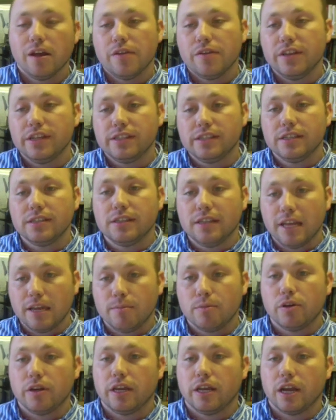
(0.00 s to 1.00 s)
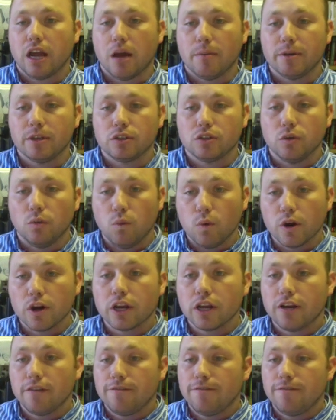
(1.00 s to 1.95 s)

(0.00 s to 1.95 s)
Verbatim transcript: This is labor economics, so we're going to